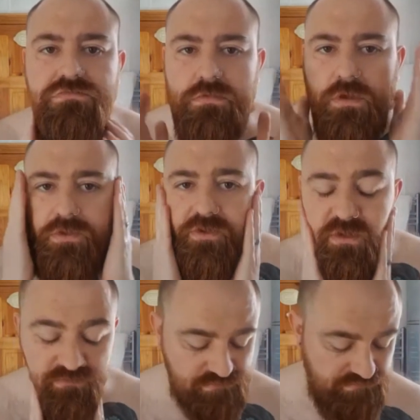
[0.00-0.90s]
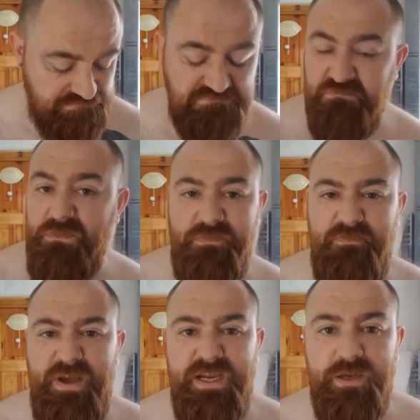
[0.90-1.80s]
I do it
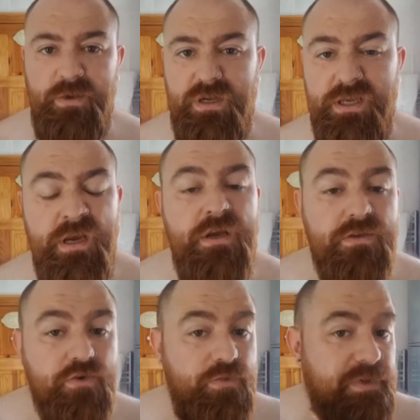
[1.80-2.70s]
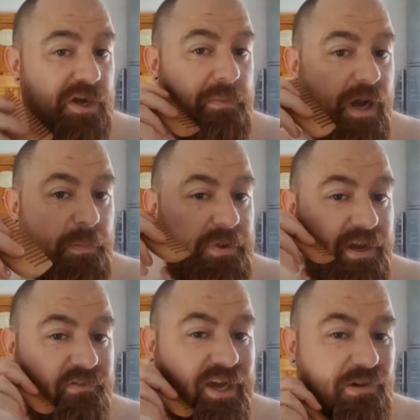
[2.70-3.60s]
fairly quickly. Normally I'm up and
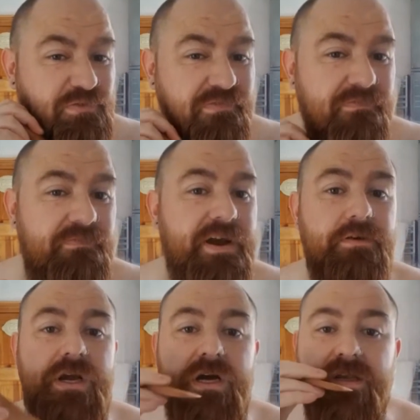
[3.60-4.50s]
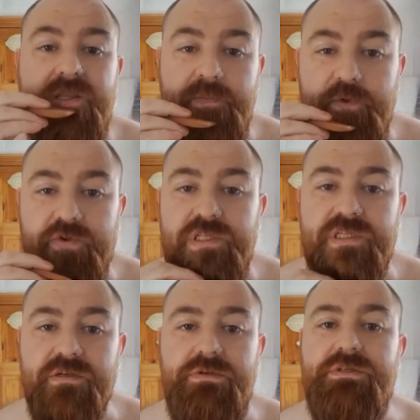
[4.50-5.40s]
out the house very early in the morning,
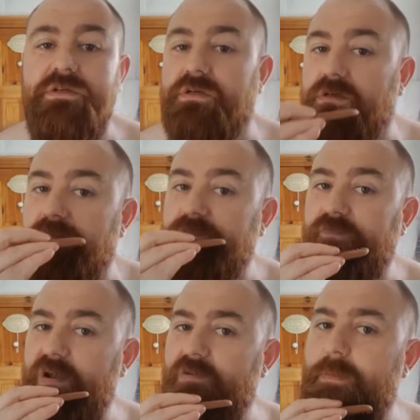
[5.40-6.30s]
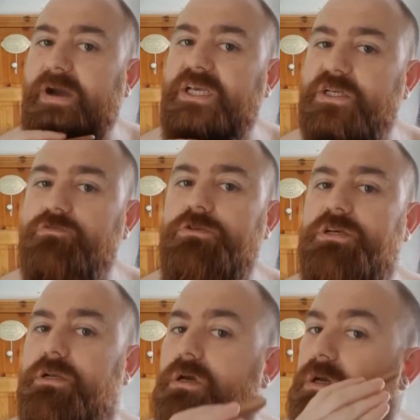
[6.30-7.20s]
so it's a very basic
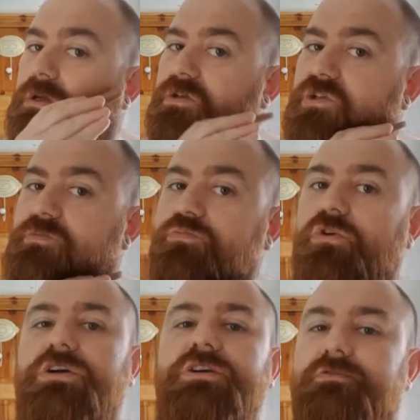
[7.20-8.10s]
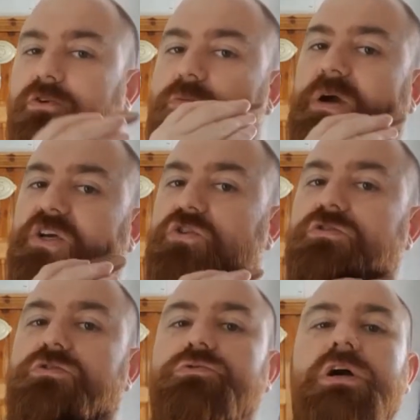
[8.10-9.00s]
routine. Just brush it through, make sure
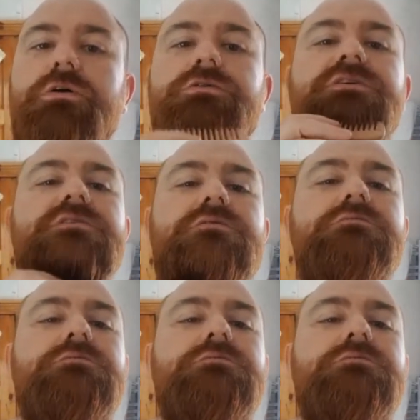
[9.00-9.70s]
it's all coated.